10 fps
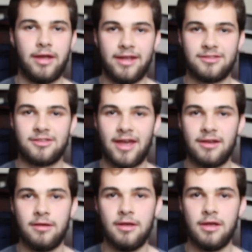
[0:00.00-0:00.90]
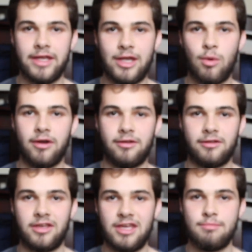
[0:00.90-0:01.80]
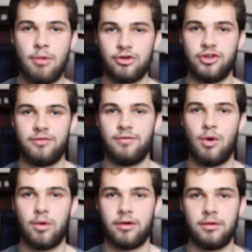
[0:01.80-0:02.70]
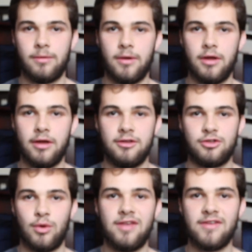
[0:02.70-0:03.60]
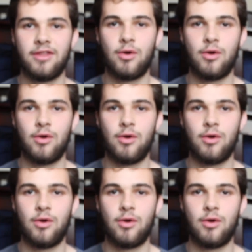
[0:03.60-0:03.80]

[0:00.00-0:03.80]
Instead, he wanted to keep marching forward. So even